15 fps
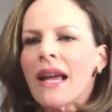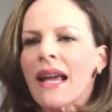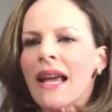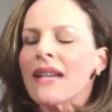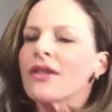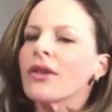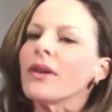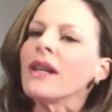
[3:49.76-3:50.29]

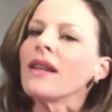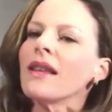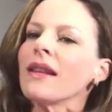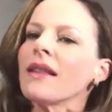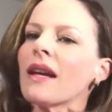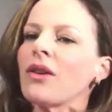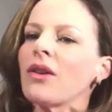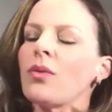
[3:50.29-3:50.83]
is there anything
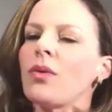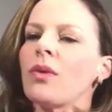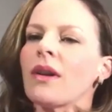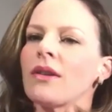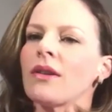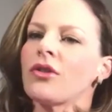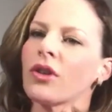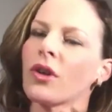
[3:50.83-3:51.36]
that you
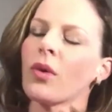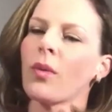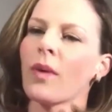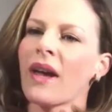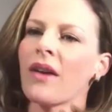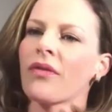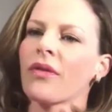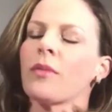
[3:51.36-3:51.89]
took
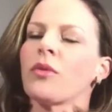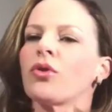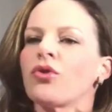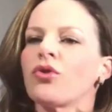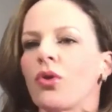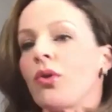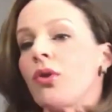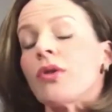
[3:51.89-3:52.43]
away from your
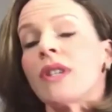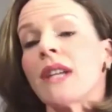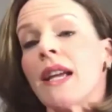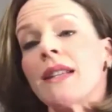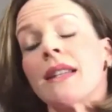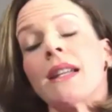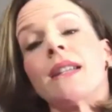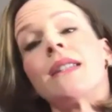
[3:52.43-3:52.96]
junior
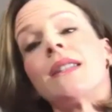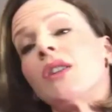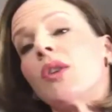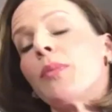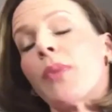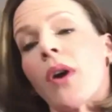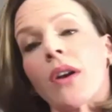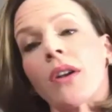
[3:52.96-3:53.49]
days that is still
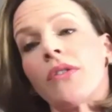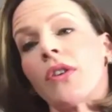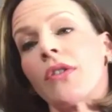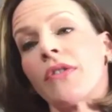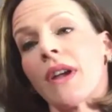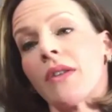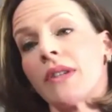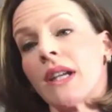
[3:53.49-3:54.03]
part of your
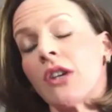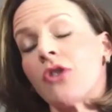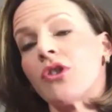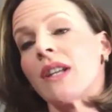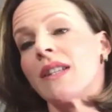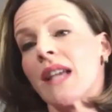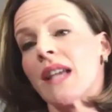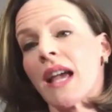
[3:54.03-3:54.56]
foundation
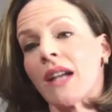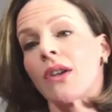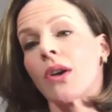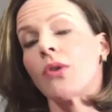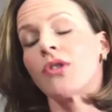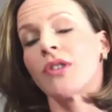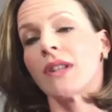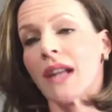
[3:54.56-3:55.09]
as a head
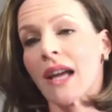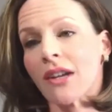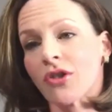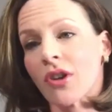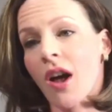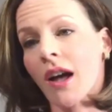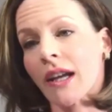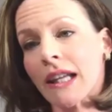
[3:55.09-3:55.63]
coach in the
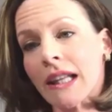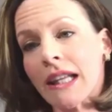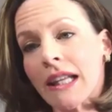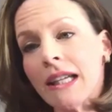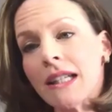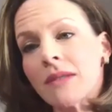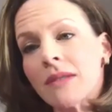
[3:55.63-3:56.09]
National Hockey League?